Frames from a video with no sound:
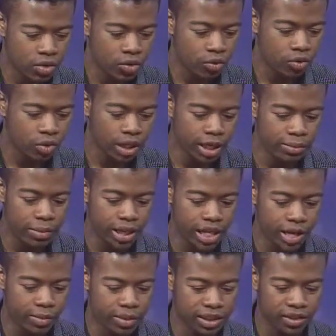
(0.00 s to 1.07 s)
really being
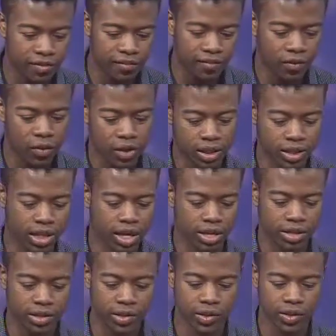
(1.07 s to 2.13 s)
able to focus
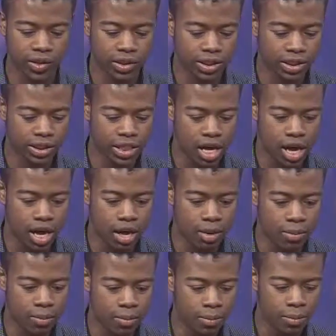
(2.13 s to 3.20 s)
on those
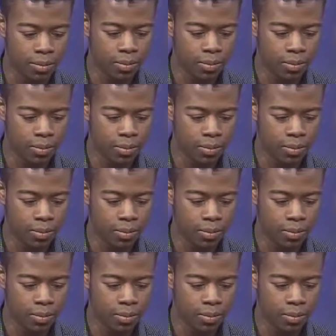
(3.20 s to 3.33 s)
um,